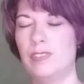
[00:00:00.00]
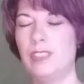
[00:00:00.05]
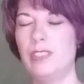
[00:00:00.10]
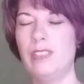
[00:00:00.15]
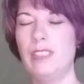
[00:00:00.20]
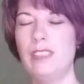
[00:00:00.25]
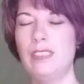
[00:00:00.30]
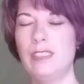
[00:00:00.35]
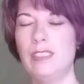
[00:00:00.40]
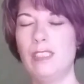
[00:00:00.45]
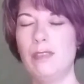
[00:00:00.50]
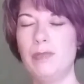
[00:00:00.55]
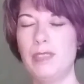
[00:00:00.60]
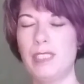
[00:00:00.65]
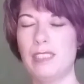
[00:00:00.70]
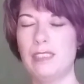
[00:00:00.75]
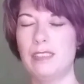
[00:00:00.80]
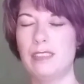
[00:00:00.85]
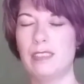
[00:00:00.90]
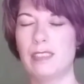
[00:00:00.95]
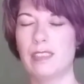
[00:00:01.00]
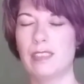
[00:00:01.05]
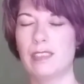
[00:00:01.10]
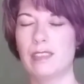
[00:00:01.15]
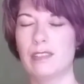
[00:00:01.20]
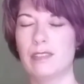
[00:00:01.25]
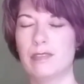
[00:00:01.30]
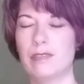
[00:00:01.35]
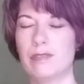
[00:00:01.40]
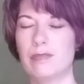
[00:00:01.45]
And so I just keep testing
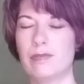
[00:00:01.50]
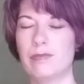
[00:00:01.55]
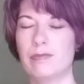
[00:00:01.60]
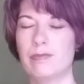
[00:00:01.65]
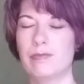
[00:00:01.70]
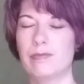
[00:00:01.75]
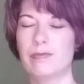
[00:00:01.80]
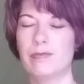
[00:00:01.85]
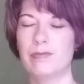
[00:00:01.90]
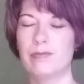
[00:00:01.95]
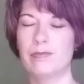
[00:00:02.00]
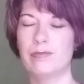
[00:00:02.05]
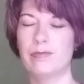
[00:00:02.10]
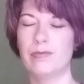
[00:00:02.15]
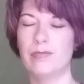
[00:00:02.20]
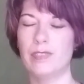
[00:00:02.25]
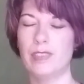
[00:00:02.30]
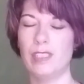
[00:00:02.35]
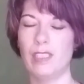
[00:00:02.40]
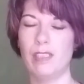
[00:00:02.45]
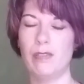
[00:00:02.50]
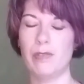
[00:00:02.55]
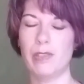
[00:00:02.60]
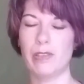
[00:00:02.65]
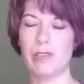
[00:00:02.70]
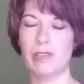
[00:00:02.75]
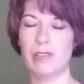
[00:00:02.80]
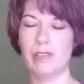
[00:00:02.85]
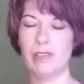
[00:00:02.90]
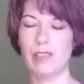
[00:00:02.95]
it. And keep
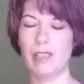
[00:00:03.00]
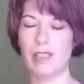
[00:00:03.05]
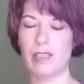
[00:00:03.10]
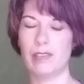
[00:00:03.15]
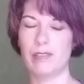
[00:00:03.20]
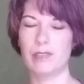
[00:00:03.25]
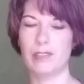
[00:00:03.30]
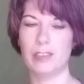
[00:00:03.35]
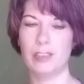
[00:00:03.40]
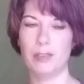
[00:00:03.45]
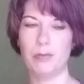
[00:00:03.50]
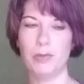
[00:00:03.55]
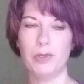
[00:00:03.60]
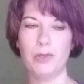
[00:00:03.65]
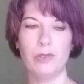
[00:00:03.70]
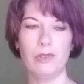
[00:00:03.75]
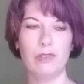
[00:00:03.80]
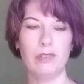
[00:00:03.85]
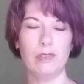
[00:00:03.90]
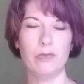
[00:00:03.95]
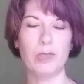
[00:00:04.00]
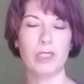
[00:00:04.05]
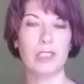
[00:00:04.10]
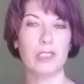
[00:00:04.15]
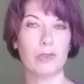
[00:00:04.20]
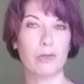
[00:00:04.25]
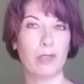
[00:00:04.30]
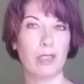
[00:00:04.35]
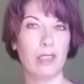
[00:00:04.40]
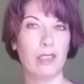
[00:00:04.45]
going, okay, spoon, when
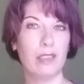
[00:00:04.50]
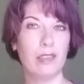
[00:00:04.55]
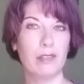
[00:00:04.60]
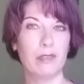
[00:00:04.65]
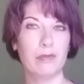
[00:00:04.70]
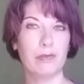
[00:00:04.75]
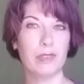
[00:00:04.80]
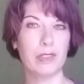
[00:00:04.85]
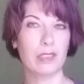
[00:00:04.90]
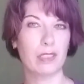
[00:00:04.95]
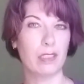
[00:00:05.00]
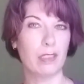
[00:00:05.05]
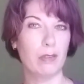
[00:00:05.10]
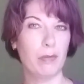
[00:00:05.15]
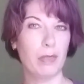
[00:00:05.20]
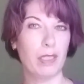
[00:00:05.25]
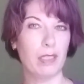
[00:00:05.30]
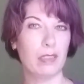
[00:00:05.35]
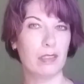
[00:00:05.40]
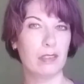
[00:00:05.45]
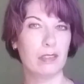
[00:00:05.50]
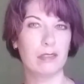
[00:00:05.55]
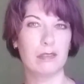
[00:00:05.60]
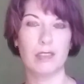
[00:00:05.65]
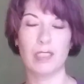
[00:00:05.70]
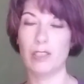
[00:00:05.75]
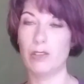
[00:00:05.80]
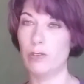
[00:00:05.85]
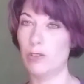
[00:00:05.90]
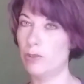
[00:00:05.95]
it's ready, it's going to bend.
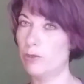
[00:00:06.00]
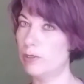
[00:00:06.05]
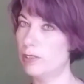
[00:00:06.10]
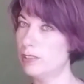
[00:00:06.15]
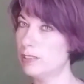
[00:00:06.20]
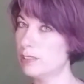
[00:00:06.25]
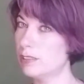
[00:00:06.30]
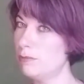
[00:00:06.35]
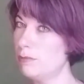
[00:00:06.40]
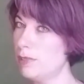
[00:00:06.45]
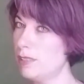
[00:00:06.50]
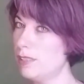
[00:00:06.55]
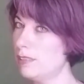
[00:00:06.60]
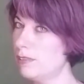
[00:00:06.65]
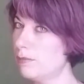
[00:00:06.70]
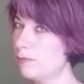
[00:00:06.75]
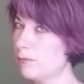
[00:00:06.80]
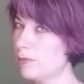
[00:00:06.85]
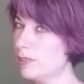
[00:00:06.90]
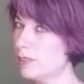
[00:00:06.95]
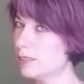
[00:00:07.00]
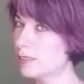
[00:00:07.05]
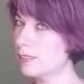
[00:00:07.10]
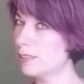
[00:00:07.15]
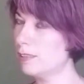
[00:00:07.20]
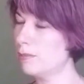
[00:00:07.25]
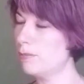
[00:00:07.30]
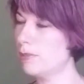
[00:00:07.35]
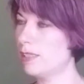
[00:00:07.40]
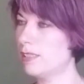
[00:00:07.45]
I don't know what it's going to be, but it's
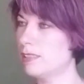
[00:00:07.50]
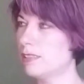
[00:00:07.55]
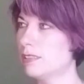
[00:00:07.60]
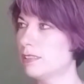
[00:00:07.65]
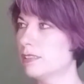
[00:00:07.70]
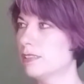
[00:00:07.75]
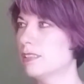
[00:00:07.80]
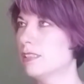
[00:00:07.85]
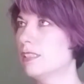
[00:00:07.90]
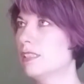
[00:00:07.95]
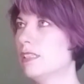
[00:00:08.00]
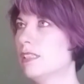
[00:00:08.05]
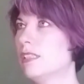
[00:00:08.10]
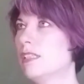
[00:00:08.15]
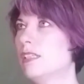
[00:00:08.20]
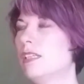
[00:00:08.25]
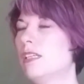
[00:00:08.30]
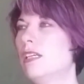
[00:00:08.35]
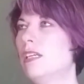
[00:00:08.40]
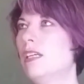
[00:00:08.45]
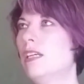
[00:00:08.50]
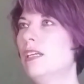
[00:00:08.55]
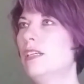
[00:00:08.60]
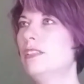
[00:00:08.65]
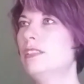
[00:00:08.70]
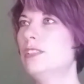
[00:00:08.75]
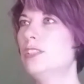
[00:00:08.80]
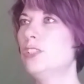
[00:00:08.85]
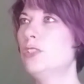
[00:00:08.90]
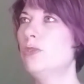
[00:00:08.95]
going to bend.
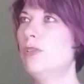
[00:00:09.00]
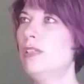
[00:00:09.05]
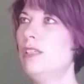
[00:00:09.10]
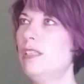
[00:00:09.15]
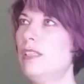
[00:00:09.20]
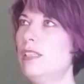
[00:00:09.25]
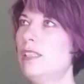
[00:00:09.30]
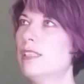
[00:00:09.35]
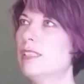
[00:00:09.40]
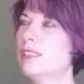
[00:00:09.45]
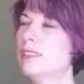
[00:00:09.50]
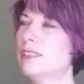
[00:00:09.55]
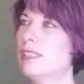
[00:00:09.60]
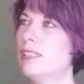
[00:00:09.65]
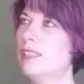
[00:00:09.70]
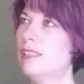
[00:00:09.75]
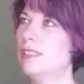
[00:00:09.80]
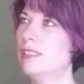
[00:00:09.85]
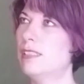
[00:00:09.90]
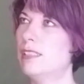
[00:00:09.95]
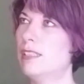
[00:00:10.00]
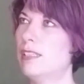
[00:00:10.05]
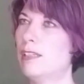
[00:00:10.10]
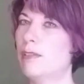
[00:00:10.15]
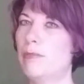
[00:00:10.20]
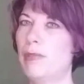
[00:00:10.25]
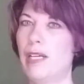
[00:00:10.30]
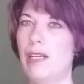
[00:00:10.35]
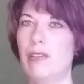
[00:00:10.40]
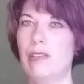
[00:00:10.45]
And so one of the things I like to think
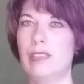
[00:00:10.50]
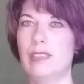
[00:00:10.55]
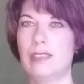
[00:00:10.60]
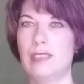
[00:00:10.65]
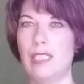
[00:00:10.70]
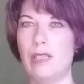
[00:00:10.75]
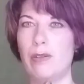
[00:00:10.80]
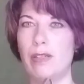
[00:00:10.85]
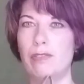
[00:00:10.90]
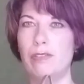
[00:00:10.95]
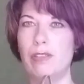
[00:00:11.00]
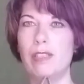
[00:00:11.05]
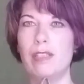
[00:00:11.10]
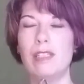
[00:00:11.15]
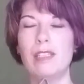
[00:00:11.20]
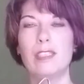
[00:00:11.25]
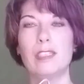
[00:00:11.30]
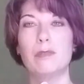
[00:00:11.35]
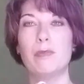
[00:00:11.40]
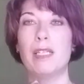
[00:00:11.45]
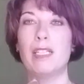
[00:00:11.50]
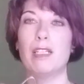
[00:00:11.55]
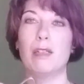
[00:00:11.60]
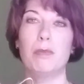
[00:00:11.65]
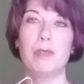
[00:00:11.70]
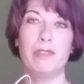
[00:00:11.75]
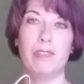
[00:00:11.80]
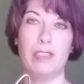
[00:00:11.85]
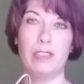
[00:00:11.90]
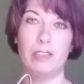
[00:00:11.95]
about is how everything is made
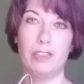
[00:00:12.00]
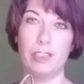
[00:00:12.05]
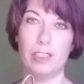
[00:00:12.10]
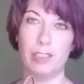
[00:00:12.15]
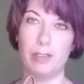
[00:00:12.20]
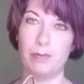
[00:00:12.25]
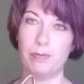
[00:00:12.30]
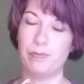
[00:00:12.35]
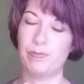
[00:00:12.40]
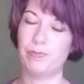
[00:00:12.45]
up of energy.